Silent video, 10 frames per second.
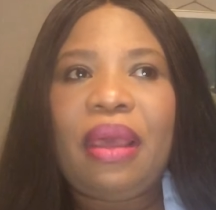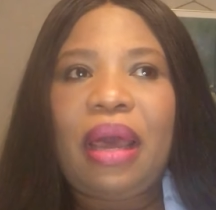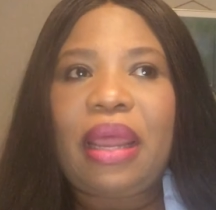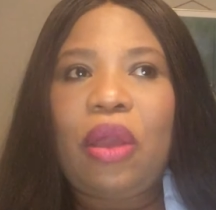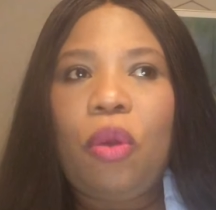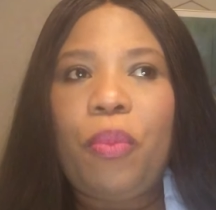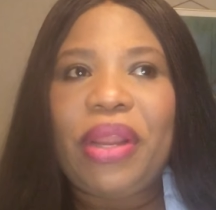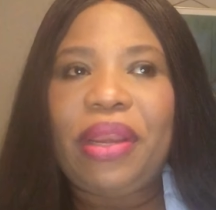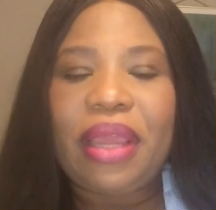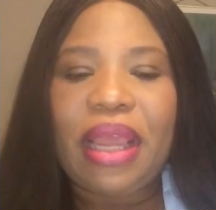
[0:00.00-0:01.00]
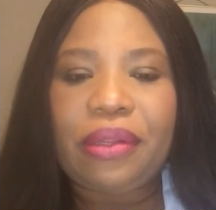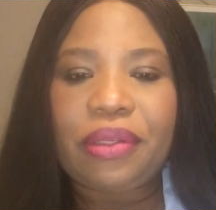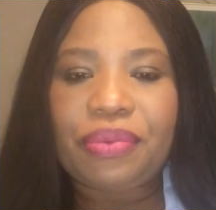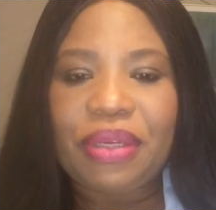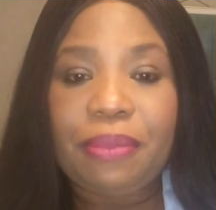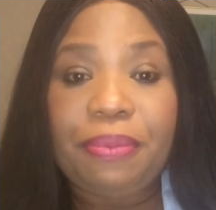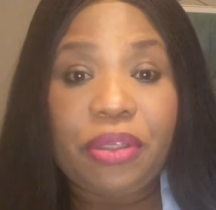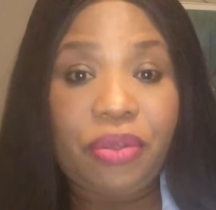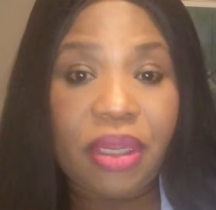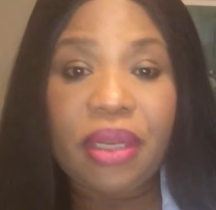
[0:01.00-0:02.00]
and i hope when you get those
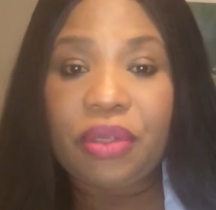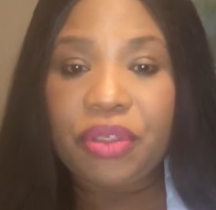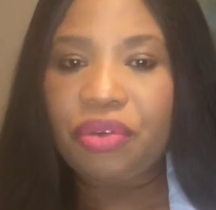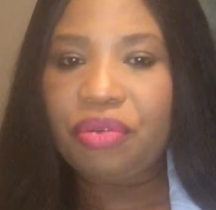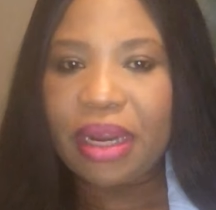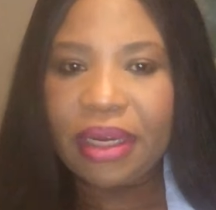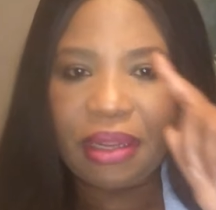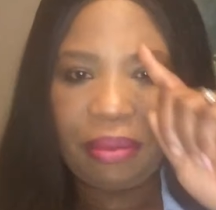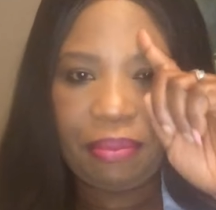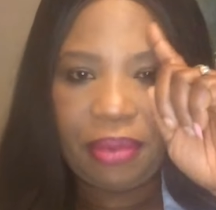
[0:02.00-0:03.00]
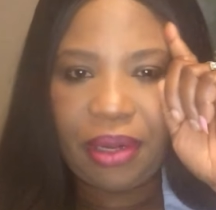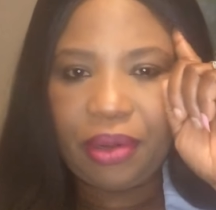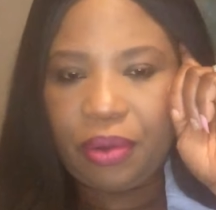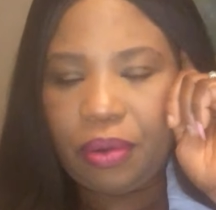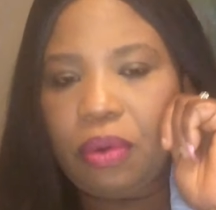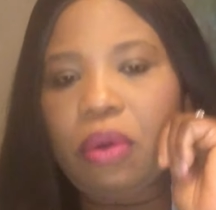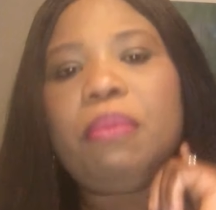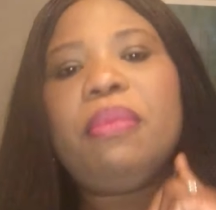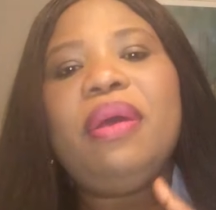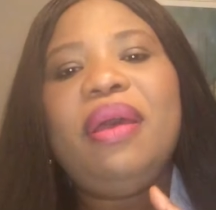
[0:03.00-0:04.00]
recipes you can also try them in your home